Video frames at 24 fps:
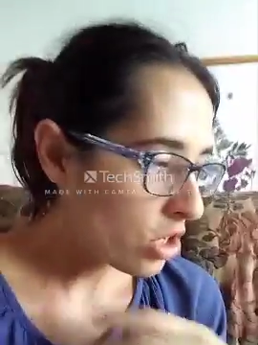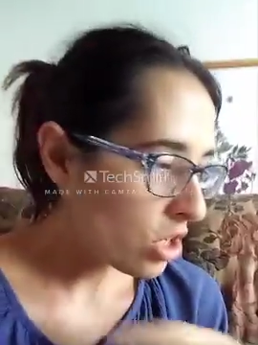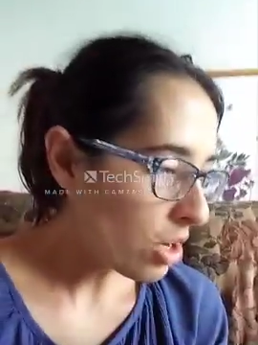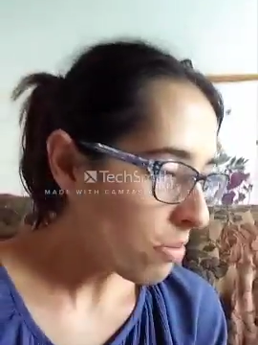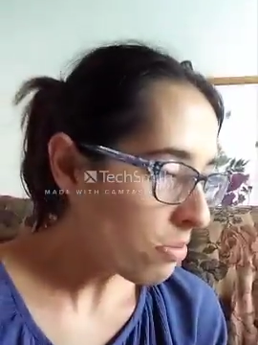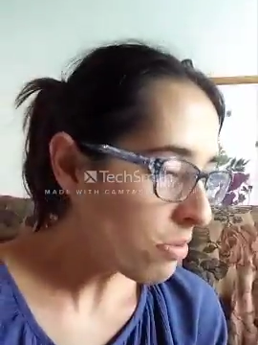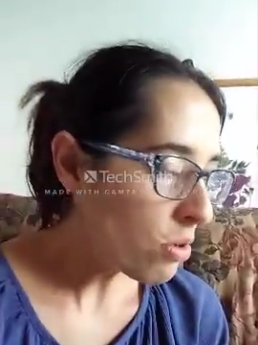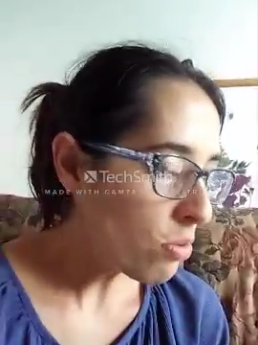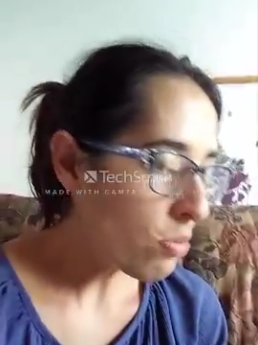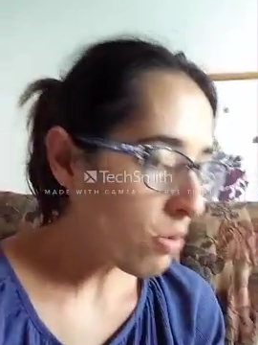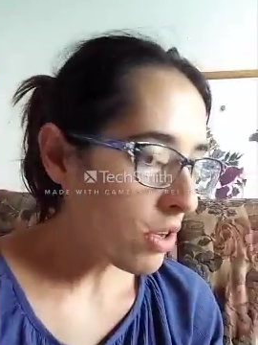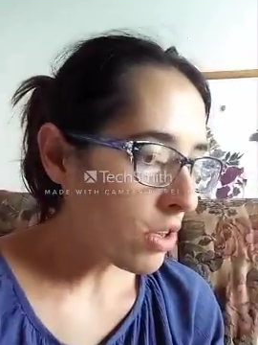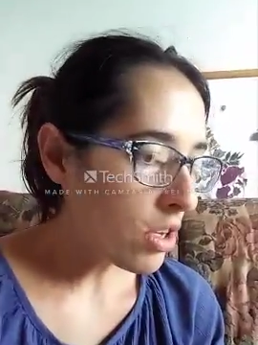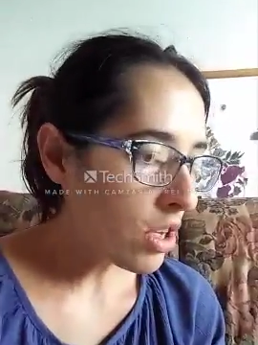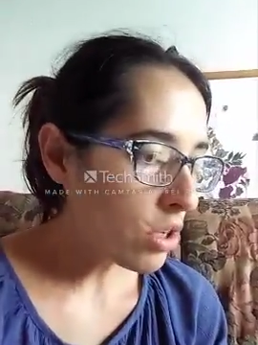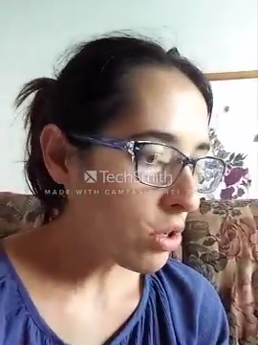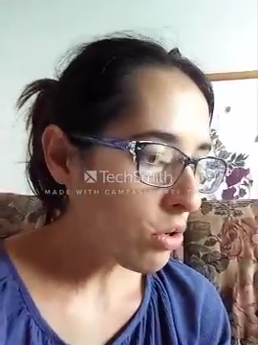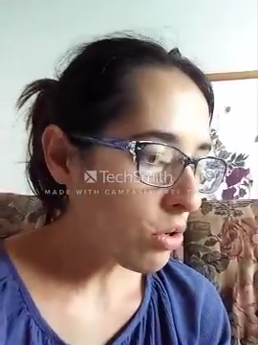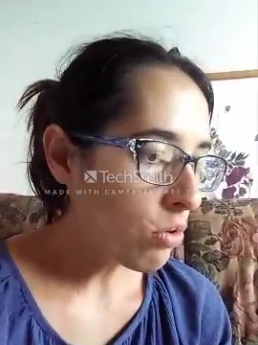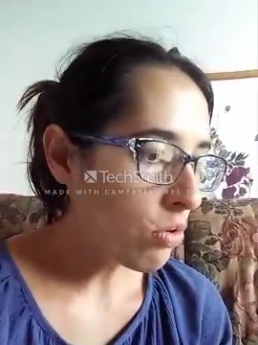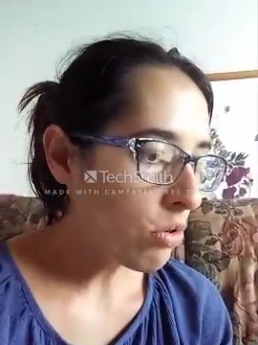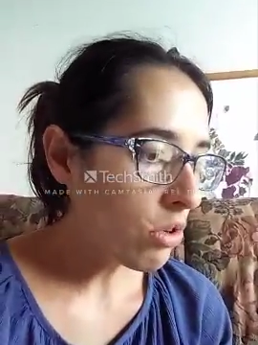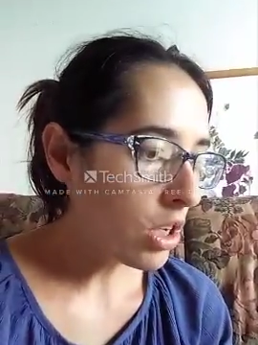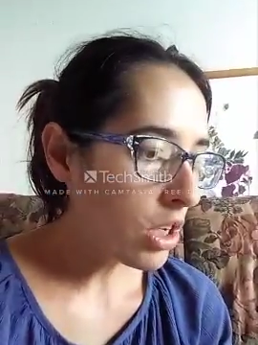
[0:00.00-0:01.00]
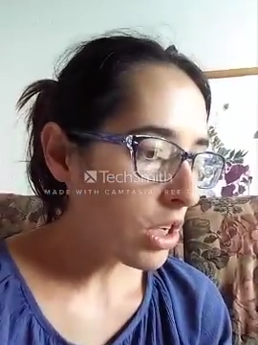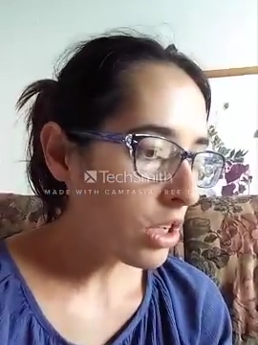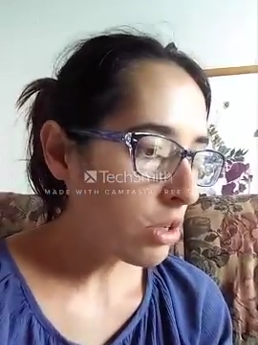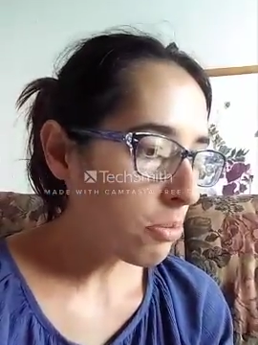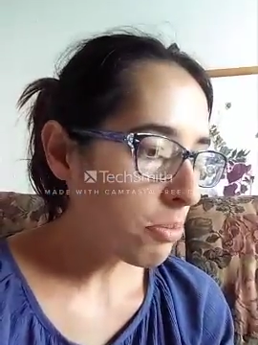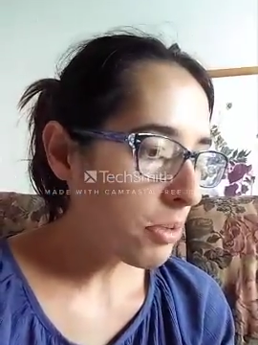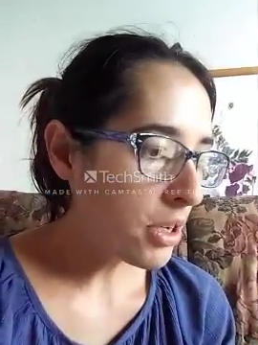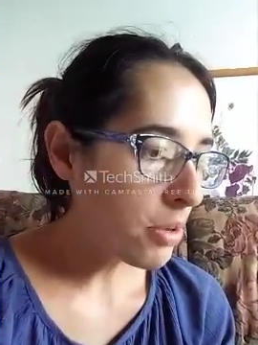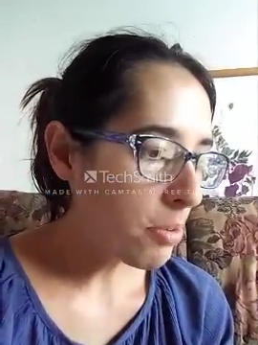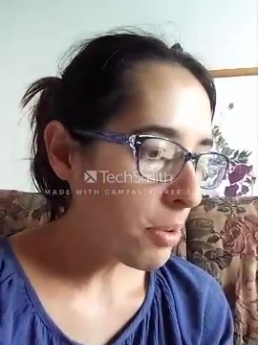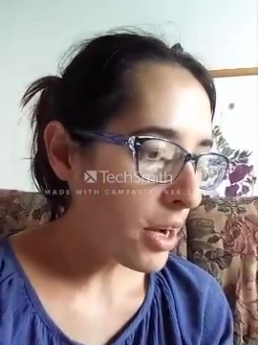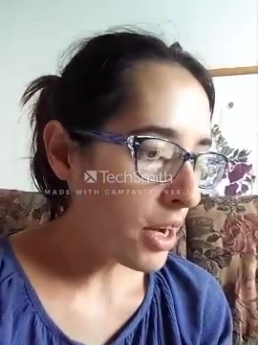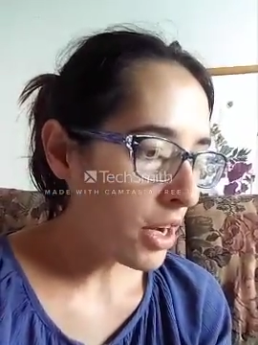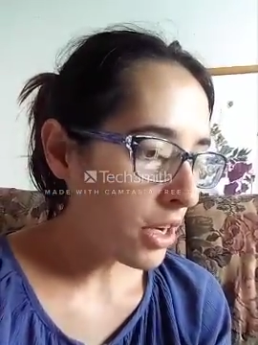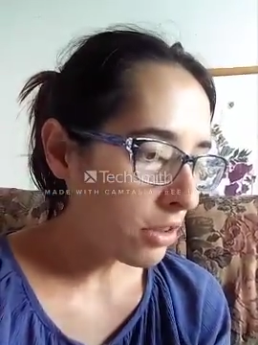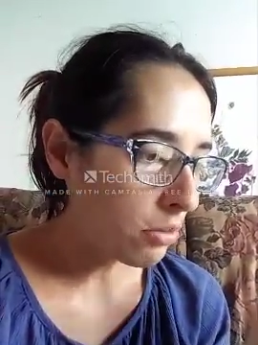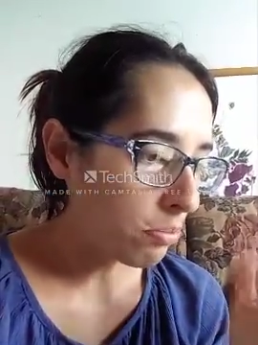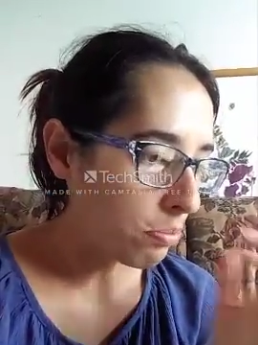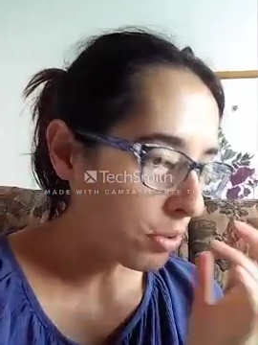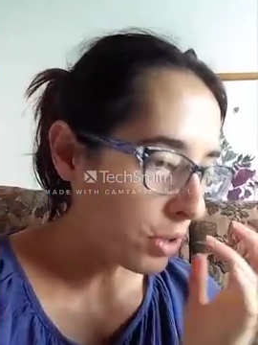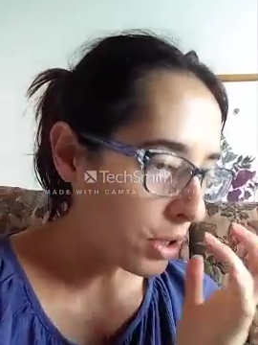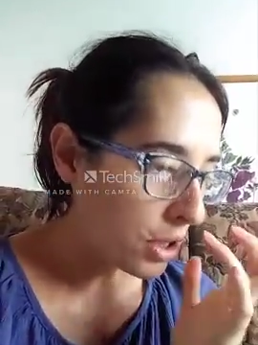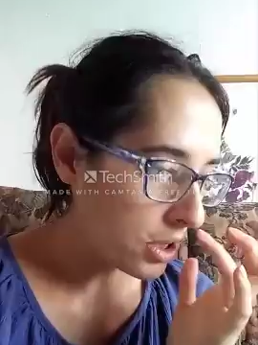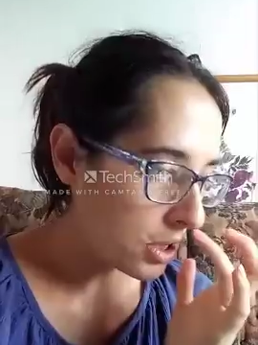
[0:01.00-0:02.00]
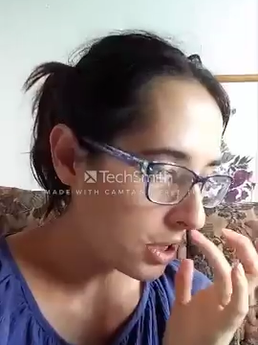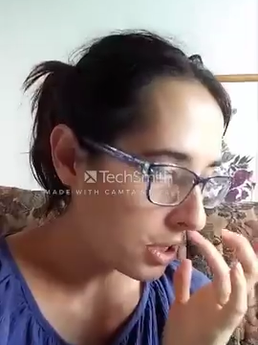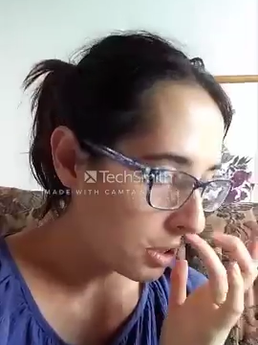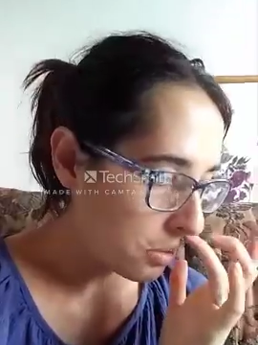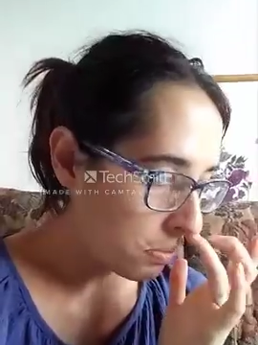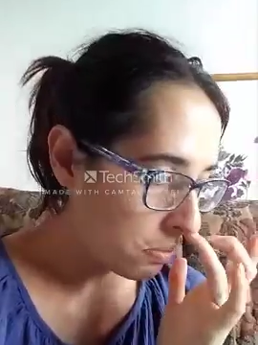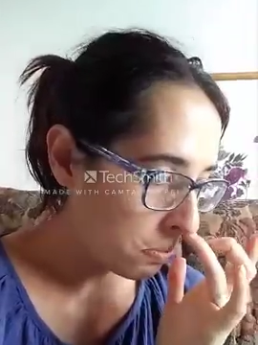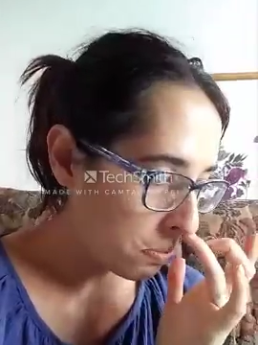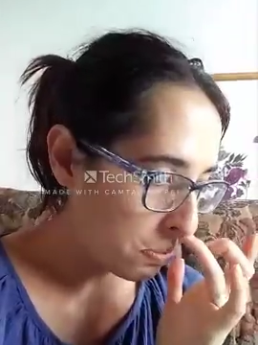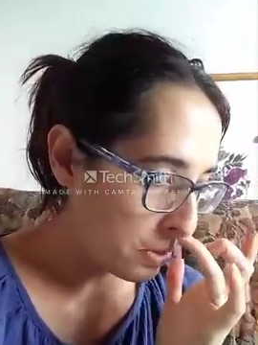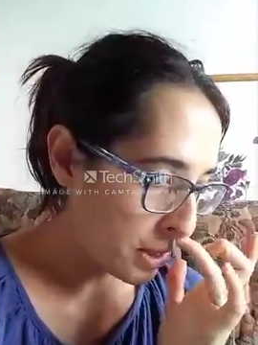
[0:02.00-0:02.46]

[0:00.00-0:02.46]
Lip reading: chapter 1, they talk a little bit about Britain